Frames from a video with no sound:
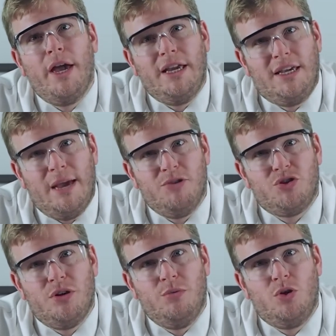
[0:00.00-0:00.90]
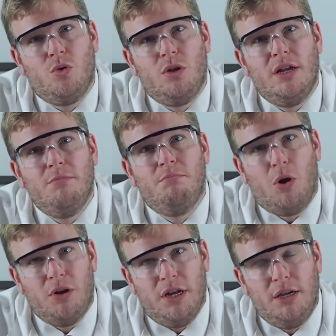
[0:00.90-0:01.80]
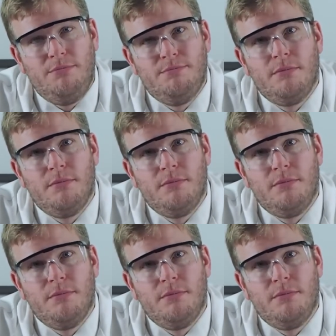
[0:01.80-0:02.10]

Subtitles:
in chemistry we call it bonding,